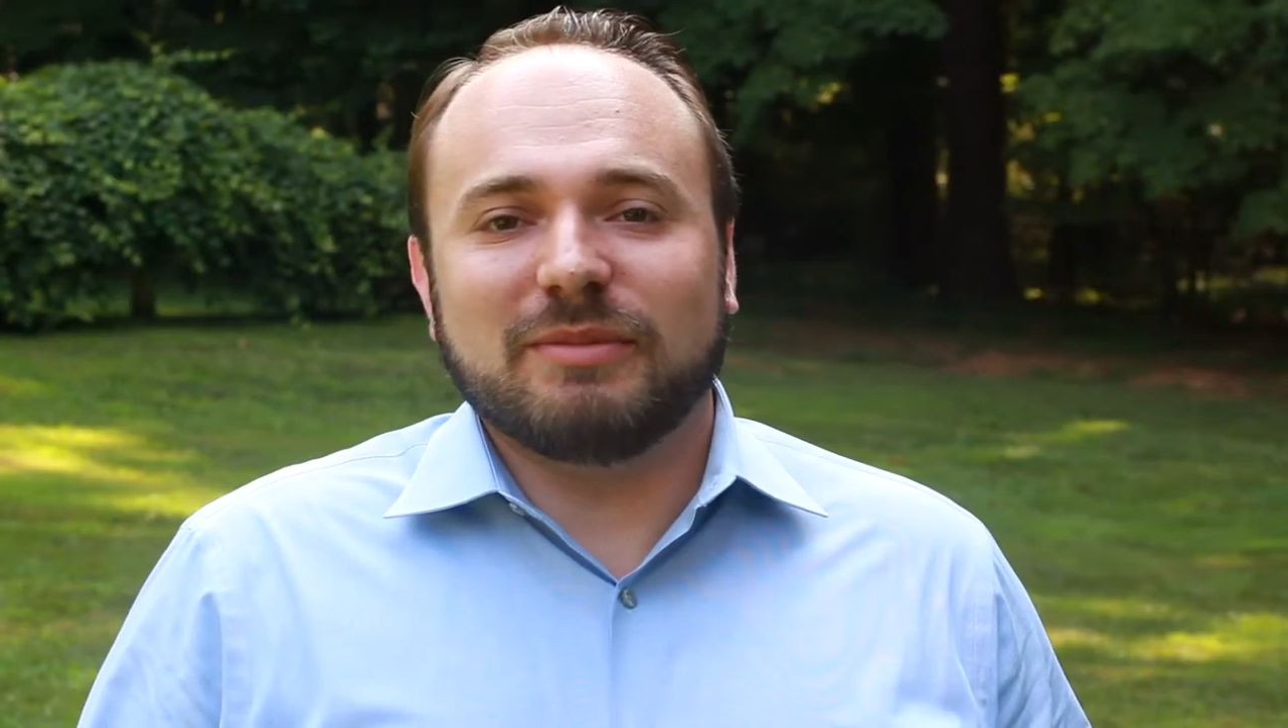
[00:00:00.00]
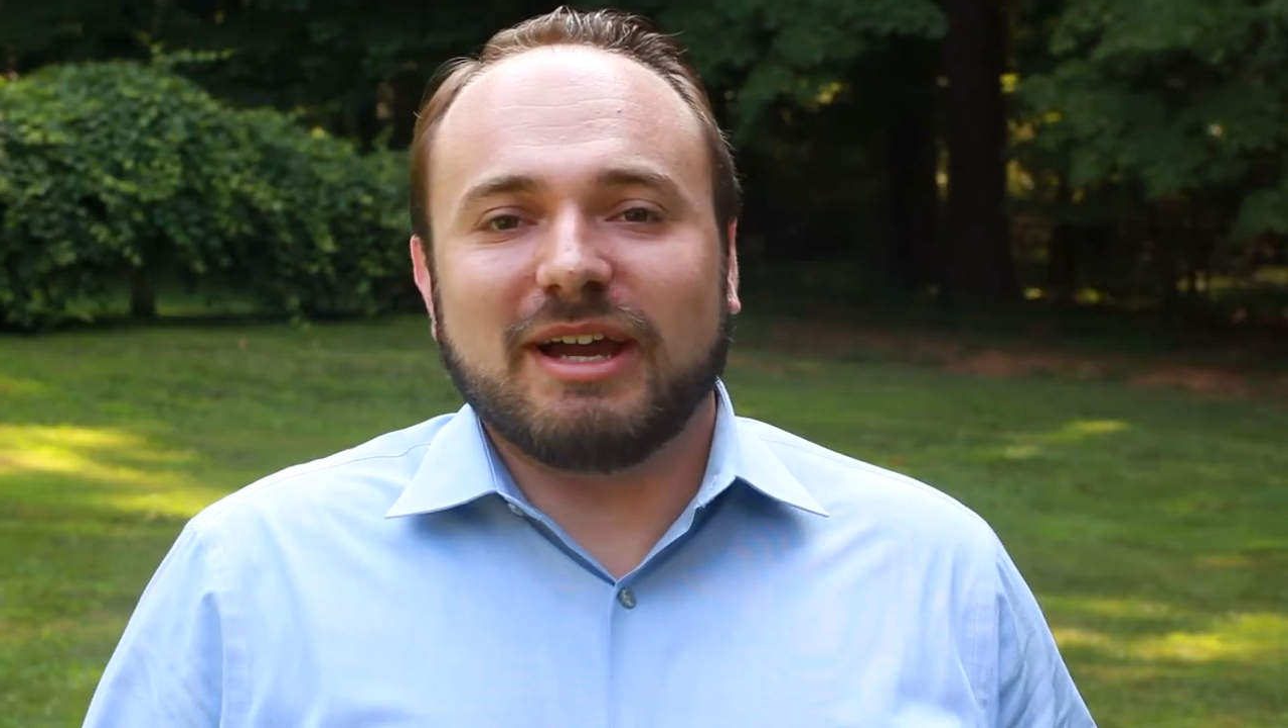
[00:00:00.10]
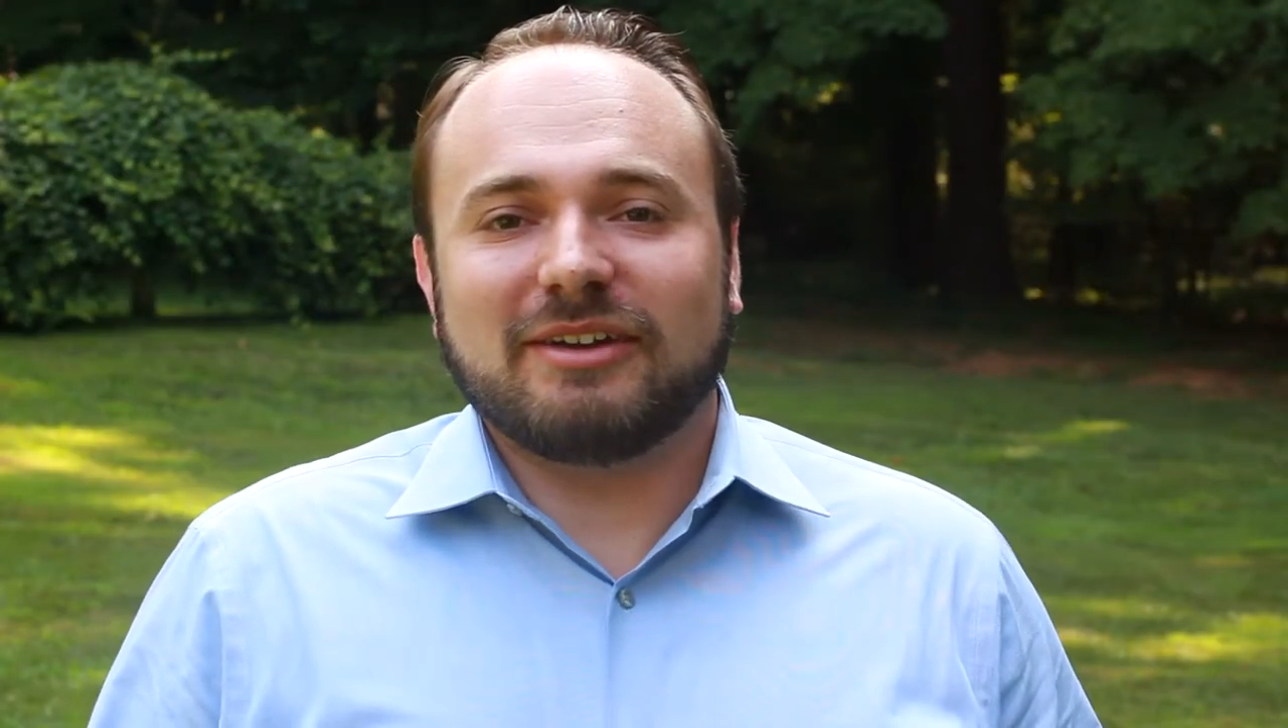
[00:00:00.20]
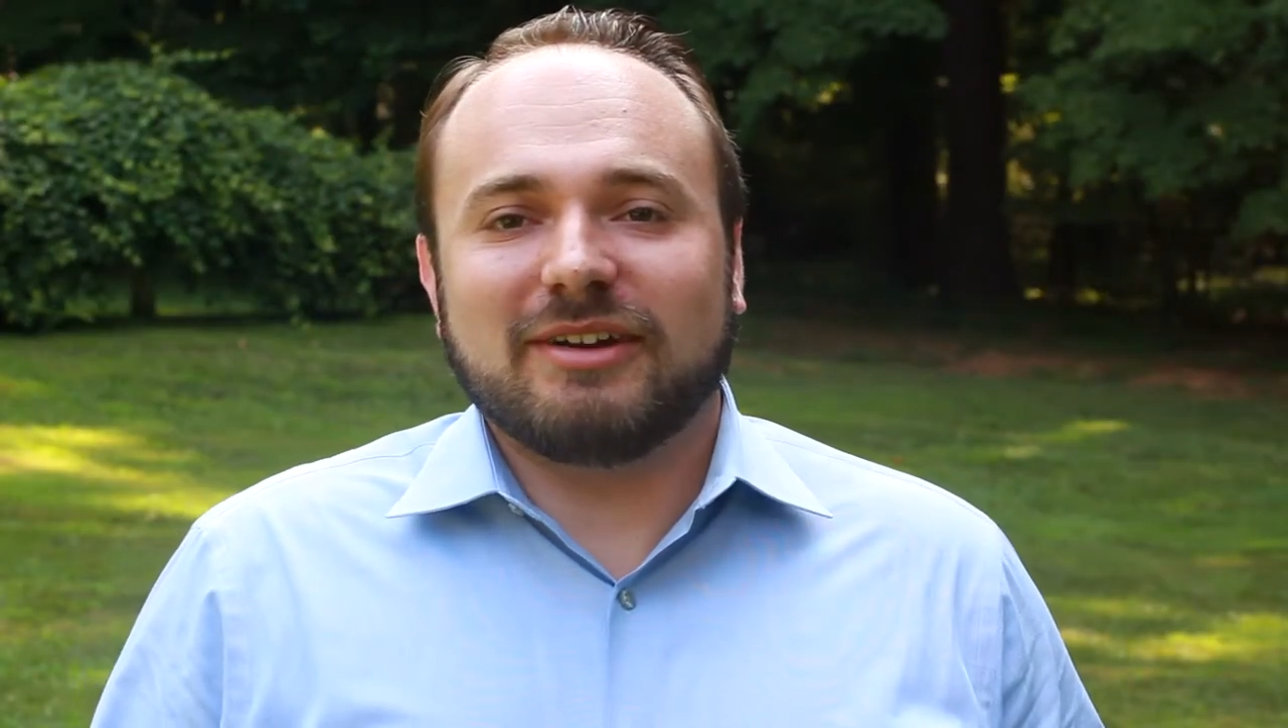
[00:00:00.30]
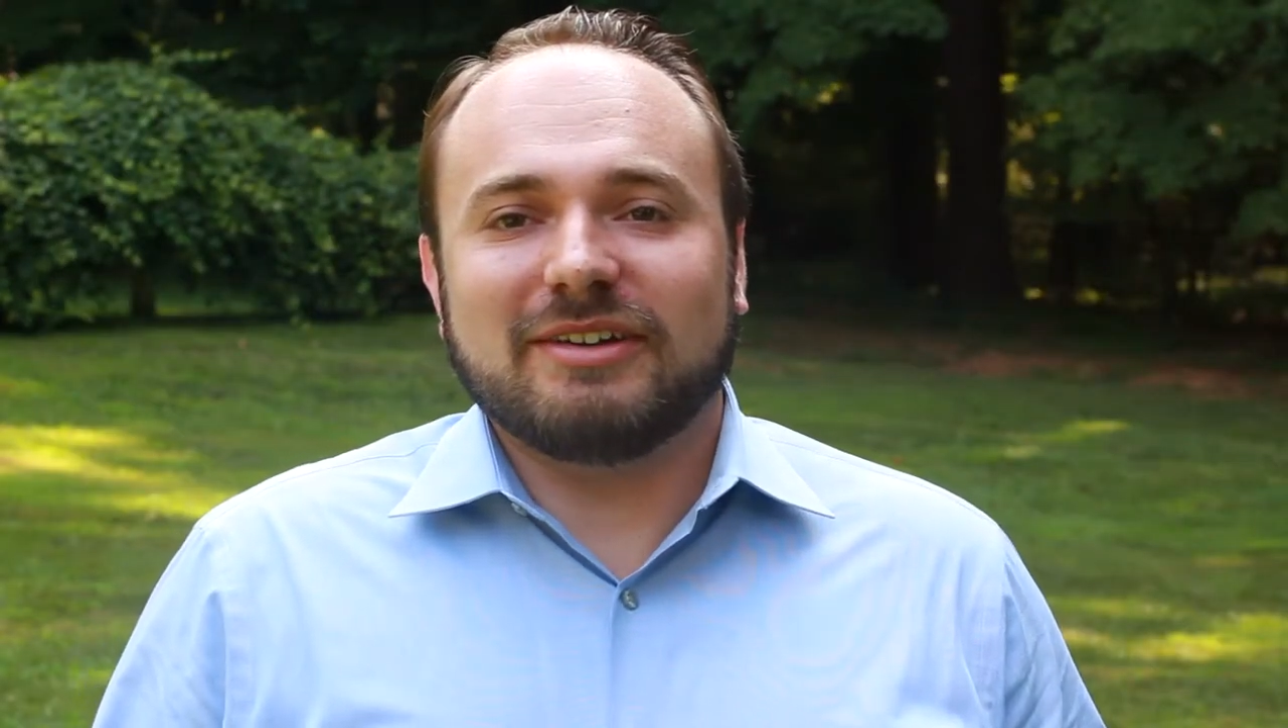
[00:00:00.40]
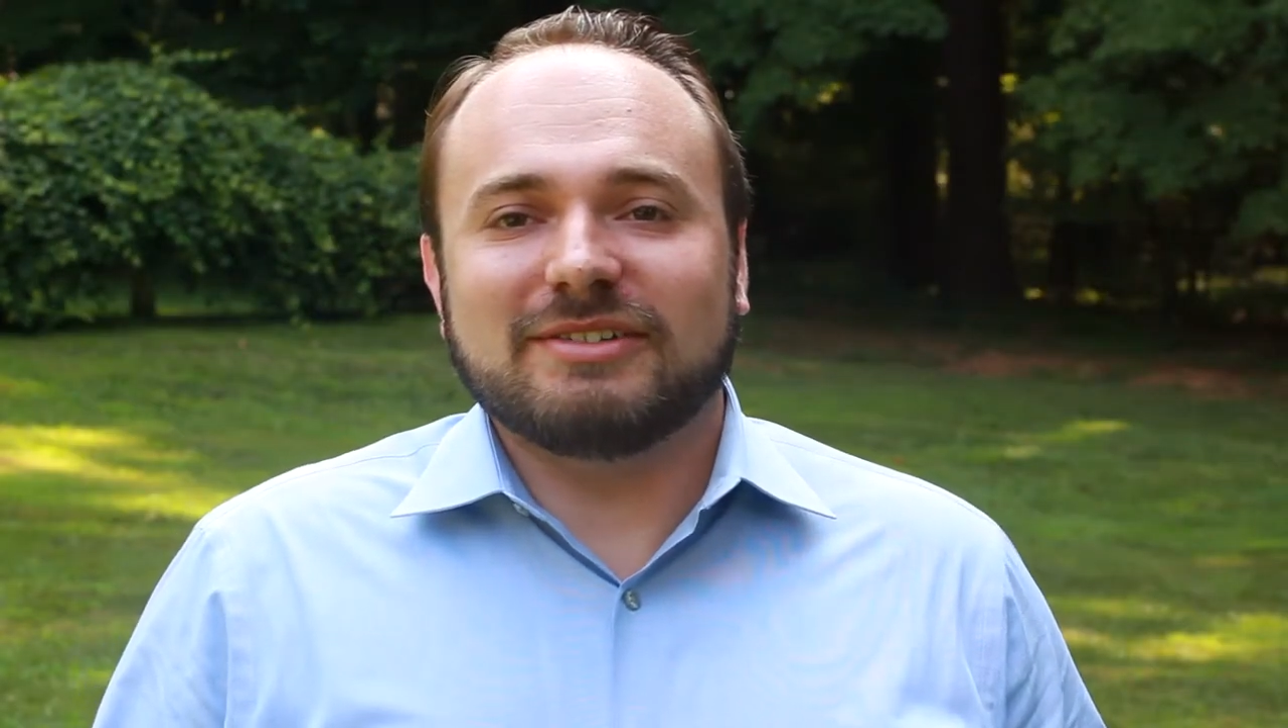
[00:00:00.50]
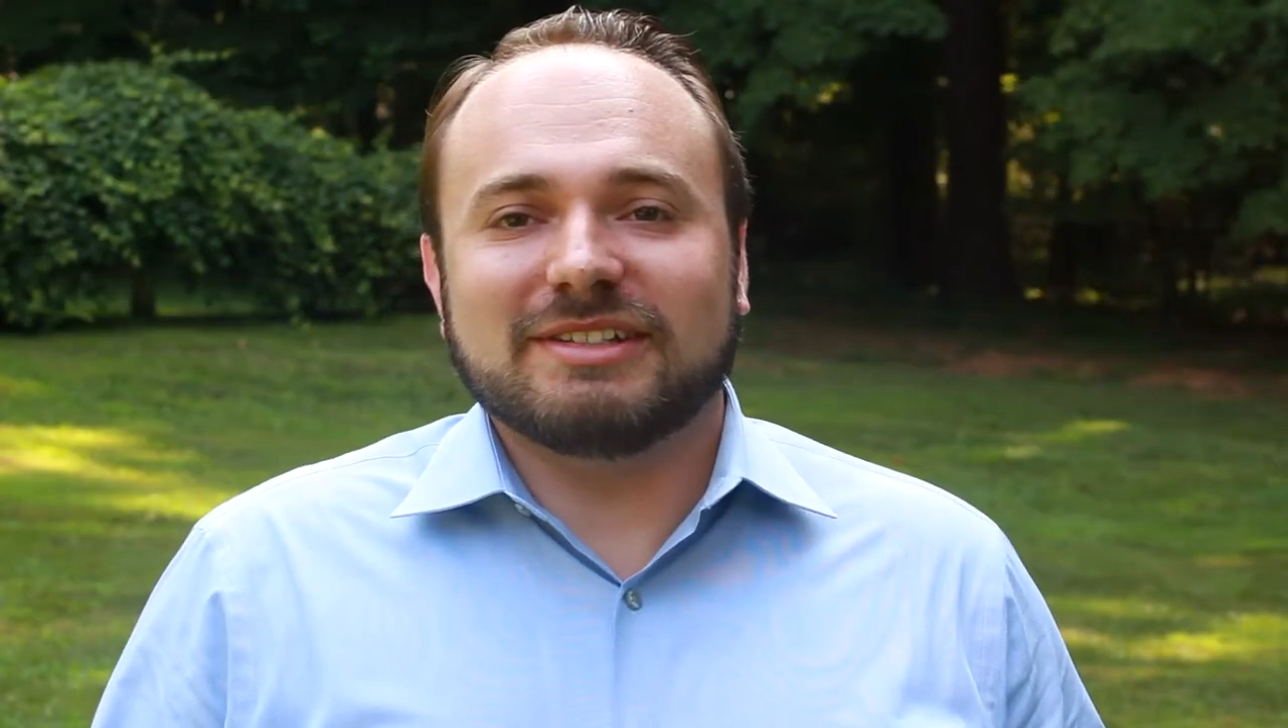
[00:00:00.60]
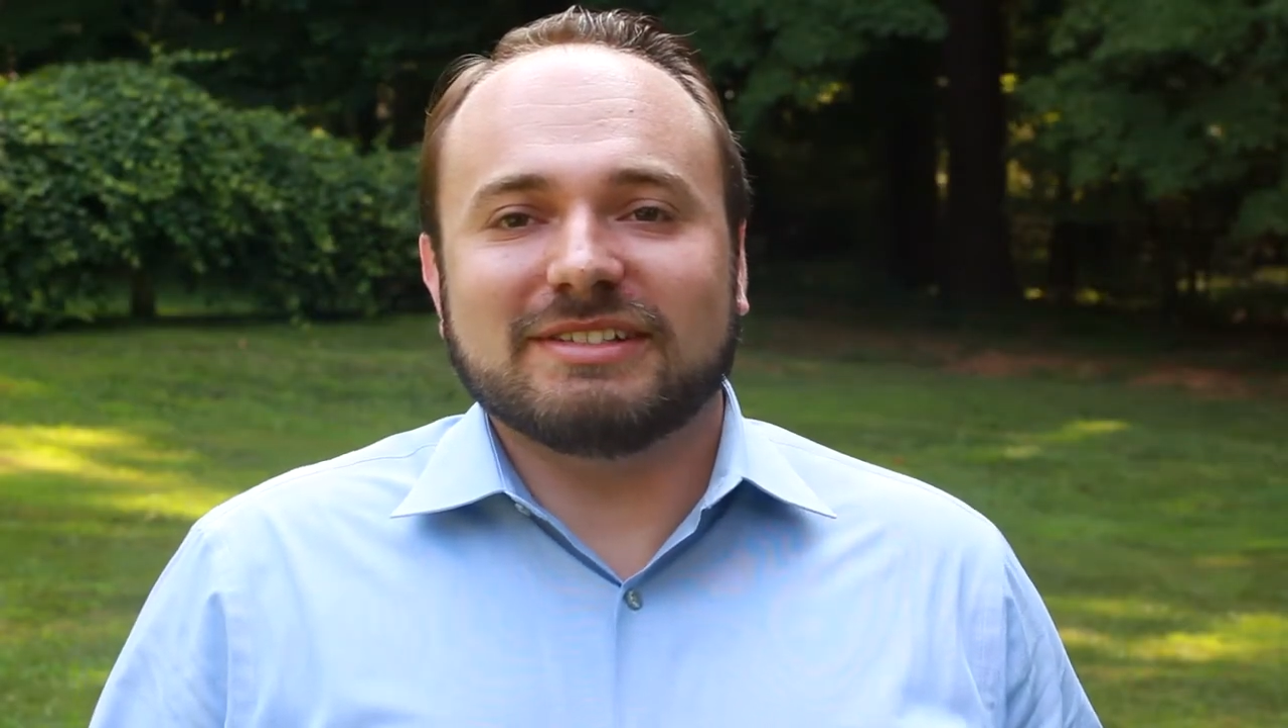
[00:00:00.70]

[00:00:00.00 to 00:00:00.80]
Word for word: background,